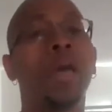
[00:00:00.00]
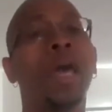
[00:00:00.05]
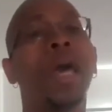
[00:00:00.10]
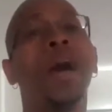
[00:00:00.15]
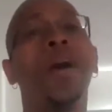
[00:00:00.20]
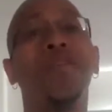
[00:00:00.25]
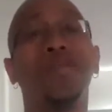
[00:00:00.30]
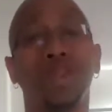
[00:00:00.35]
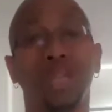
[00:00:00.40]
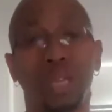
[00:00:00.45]

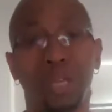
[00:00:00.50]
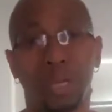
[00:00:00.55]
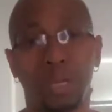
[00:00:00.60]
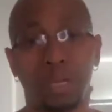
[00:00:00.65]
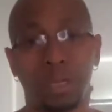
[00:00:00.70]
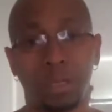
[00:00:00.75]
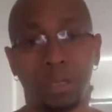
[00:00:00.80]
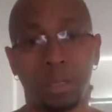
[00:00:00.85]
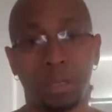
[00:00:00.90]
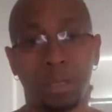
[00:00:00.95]
healthier
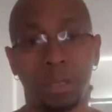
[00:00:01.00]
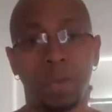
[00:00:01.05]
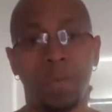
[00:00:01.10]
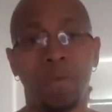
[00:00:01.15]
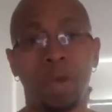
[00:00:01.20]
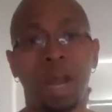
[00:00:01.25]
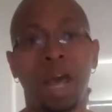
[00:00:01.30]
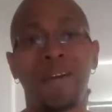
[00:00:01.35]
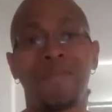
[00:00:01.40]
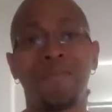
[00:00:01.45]

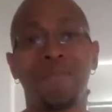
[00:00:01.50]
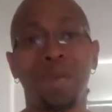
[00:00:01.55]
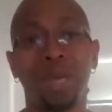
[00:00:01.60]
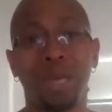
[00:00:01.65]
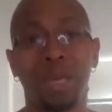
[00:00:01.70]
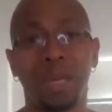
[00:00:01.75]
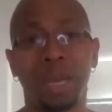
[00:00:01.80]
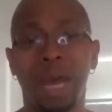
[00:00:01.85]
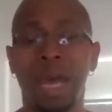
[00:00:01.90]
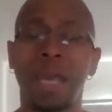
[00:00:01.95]
than what I've been.